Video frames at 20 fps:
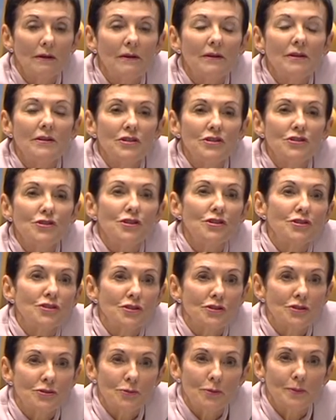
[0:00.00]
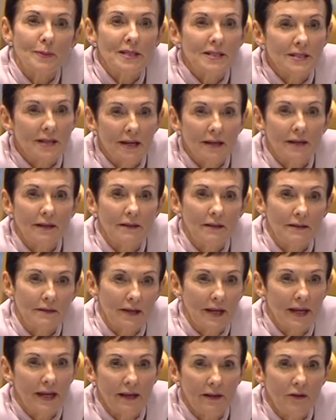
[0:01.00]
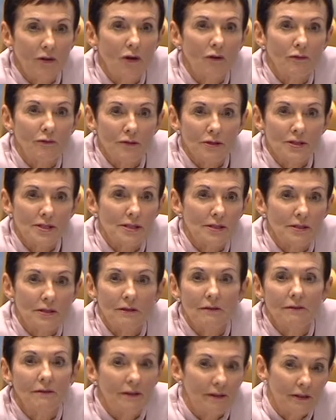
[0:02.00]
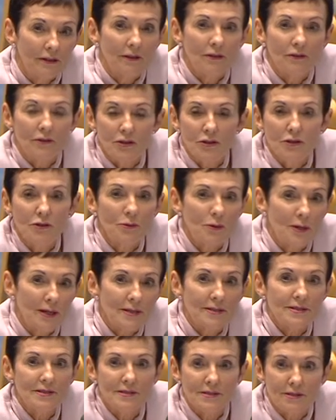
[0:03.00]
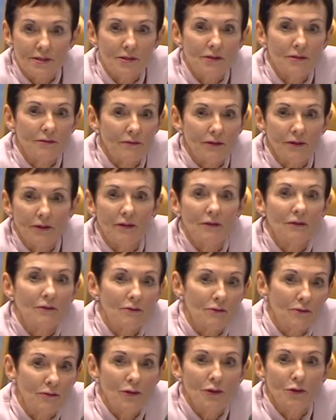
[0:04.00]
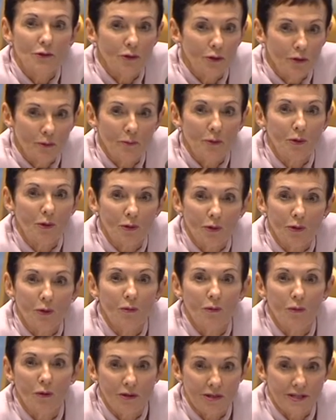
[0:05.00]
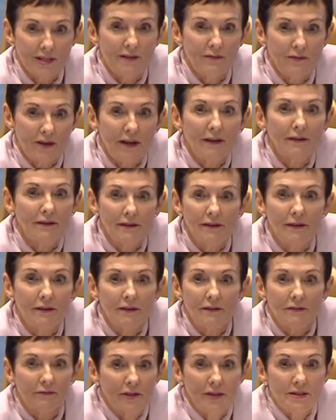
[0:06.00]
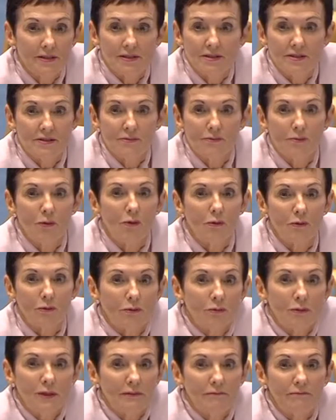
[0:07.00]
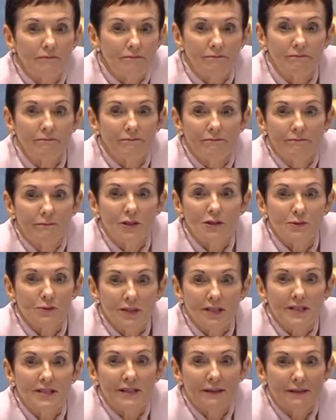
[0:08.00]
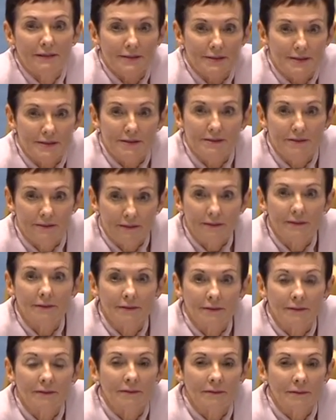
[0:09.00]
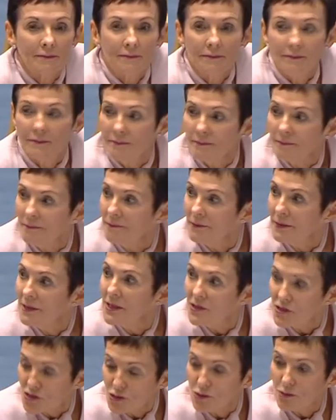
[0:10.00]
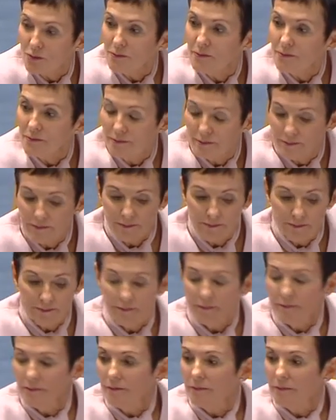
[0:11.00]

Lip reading: decisions will be taken in the head office in the US, Europe or whatever. That's what they tell us. I think if I might just be able to add, that's actually the